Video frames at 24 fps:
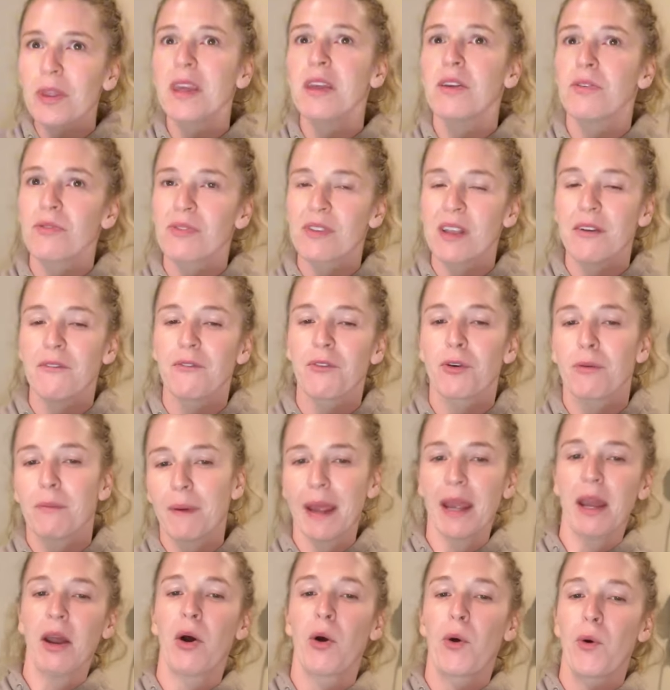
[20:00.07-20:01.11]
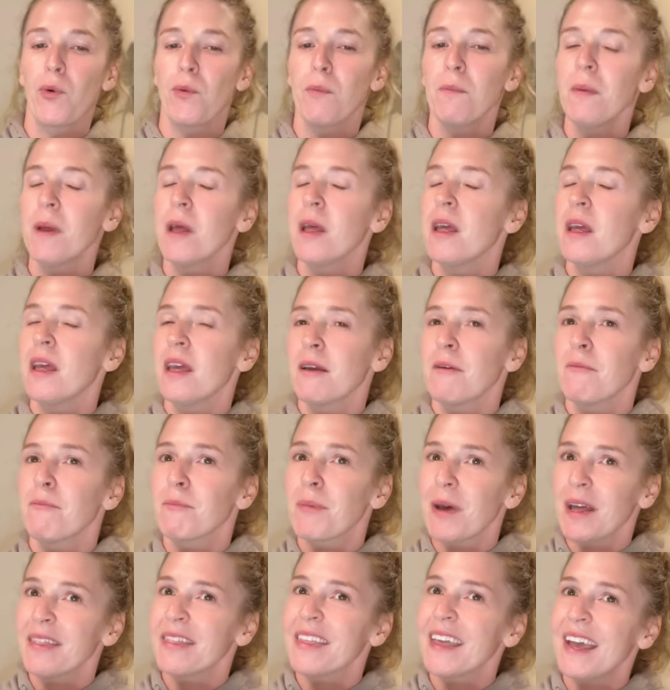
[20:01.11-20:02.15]
used it for my home,
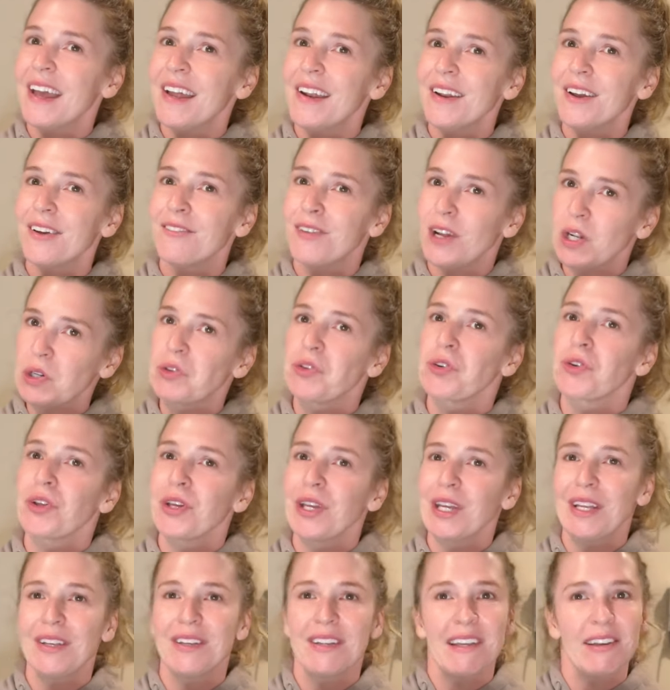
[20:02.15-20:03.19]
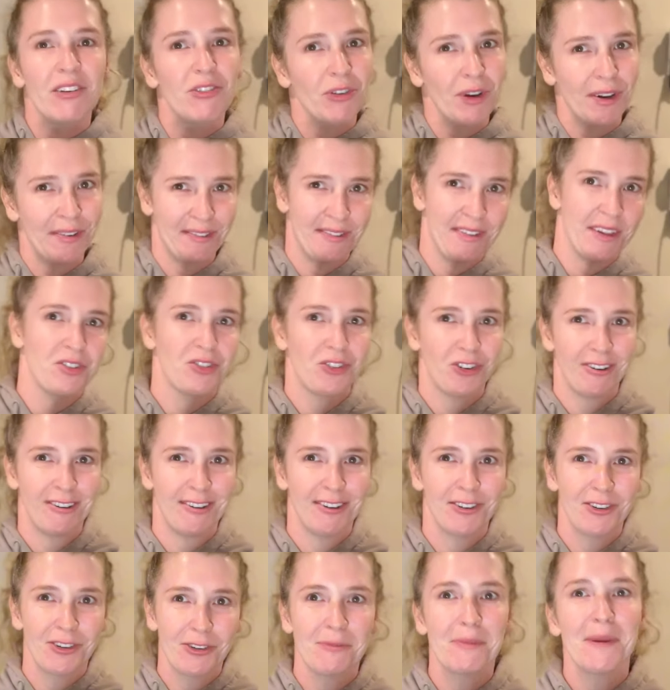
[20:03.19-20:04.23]
but then eventually it did
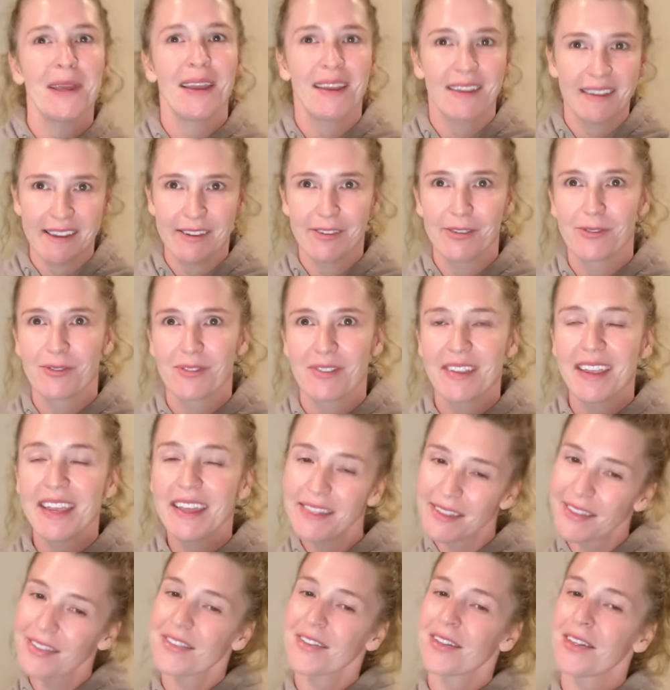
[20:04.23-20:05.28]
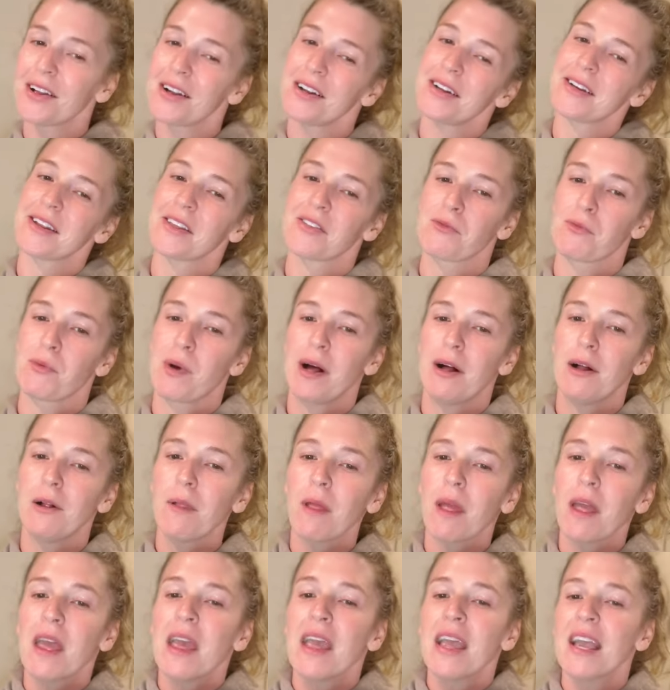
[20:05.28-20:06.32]
transition to being used in the salon as well.
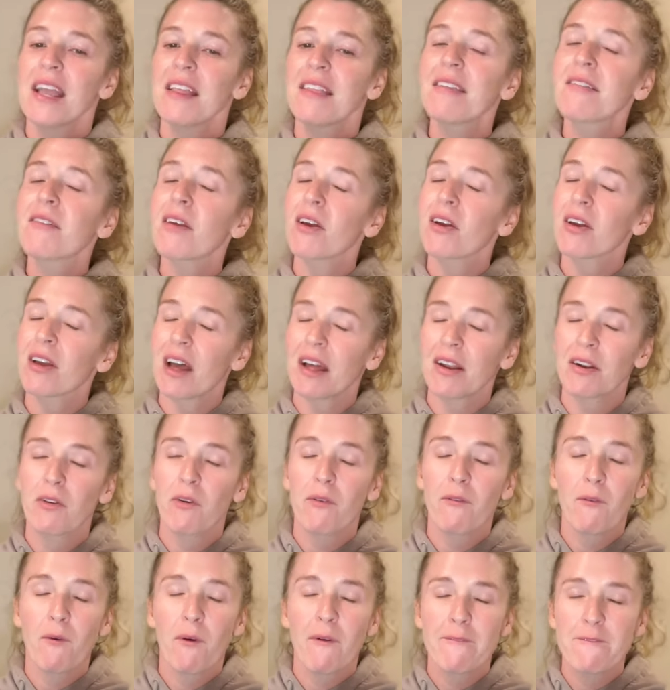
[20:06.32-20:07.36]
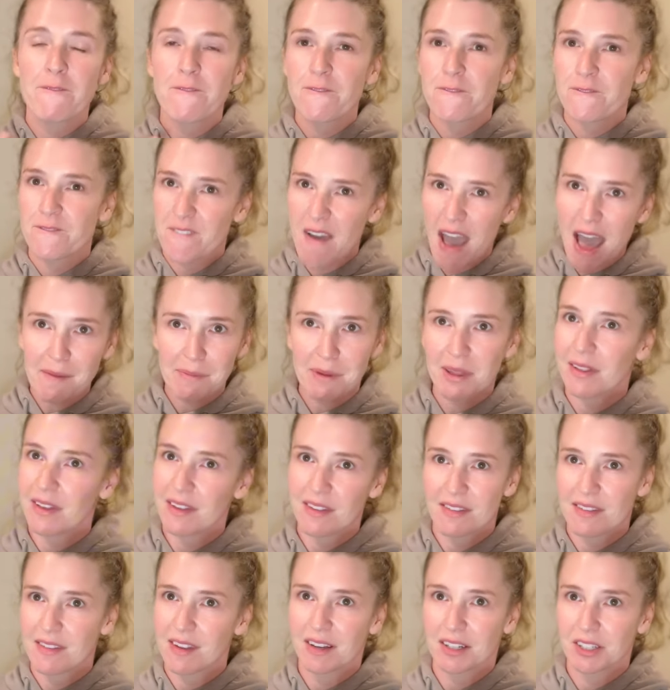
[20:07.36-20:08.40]
It's got fabulous
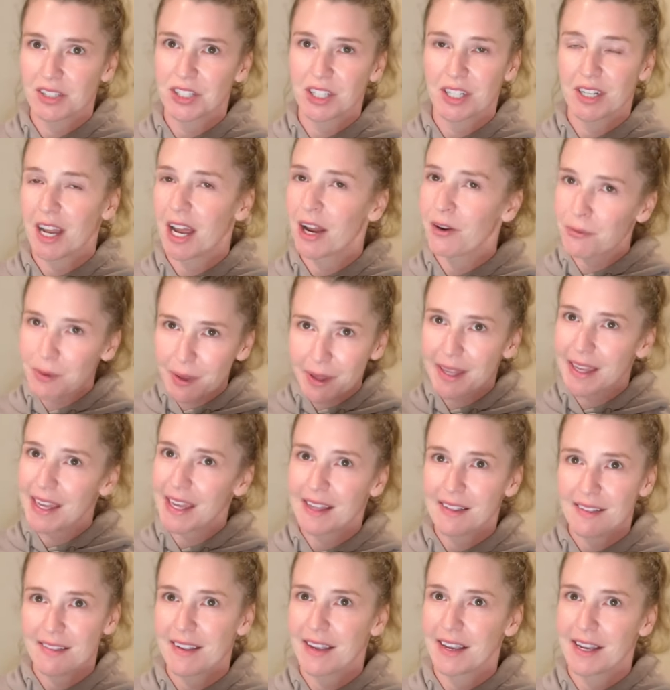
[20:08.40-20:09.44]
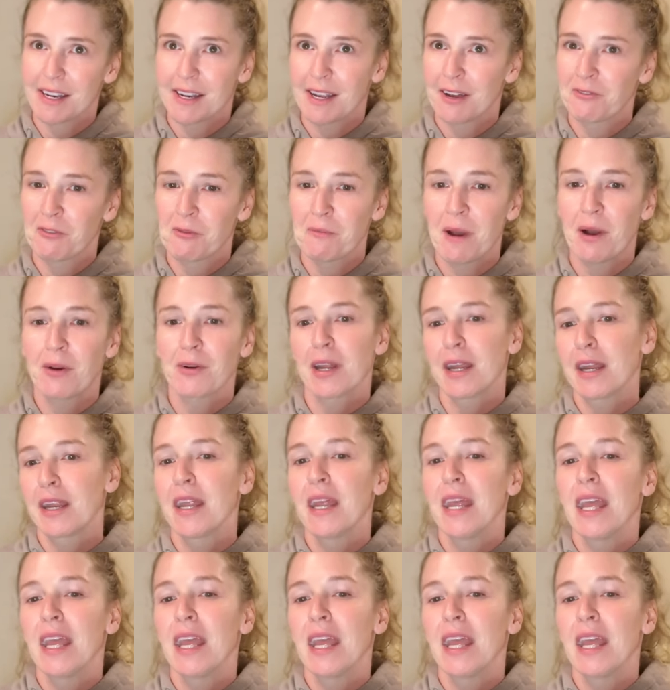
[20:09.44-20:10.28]
suction. I really can't say enough about it.